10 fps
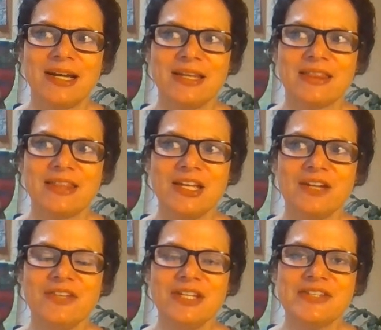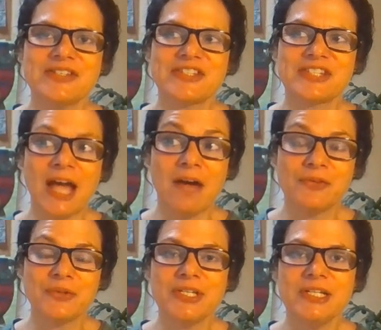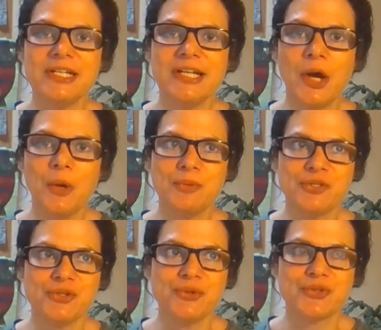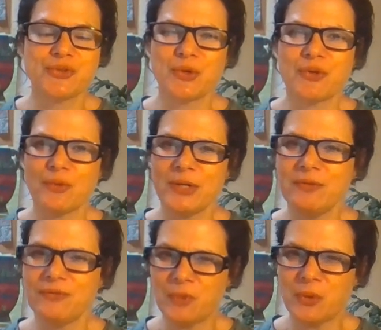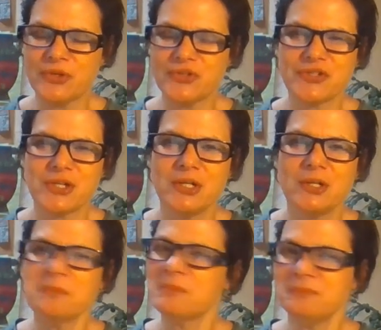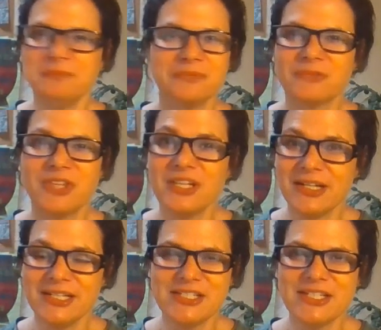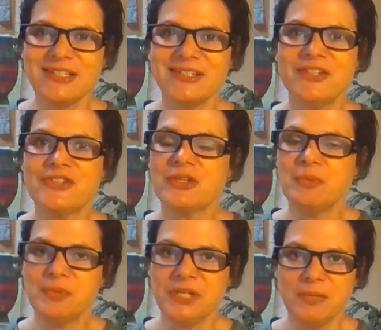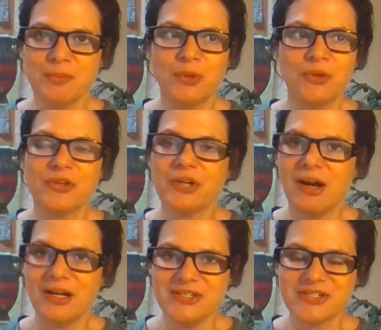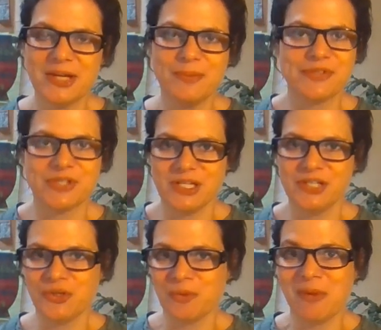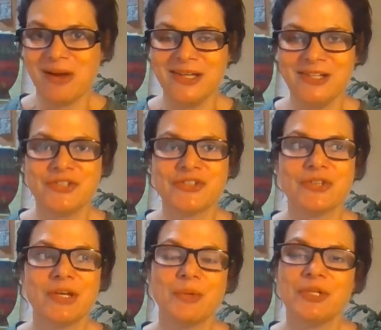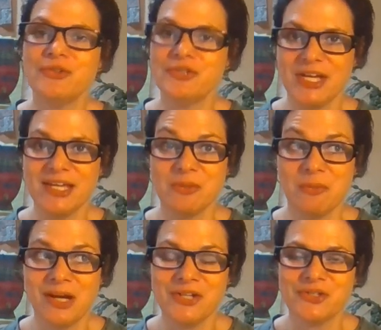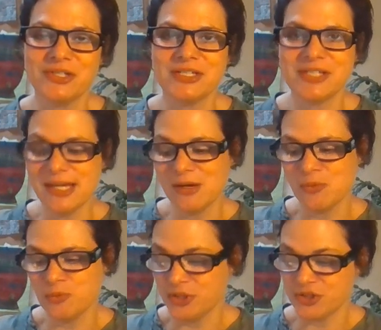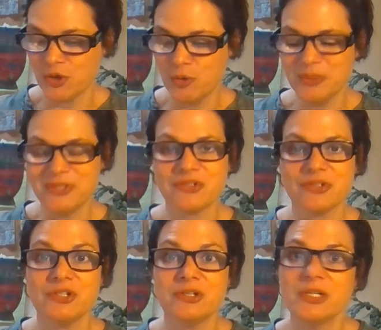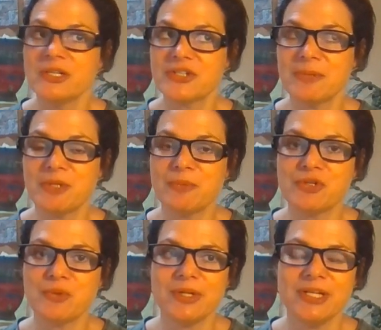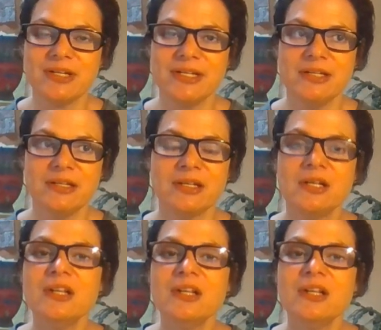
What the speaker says: I think of it as scaffolding. It helps you sort of reinforce the ideas, the people, the concepts in your mind, so that when you take the module exam, which opens on September 29th,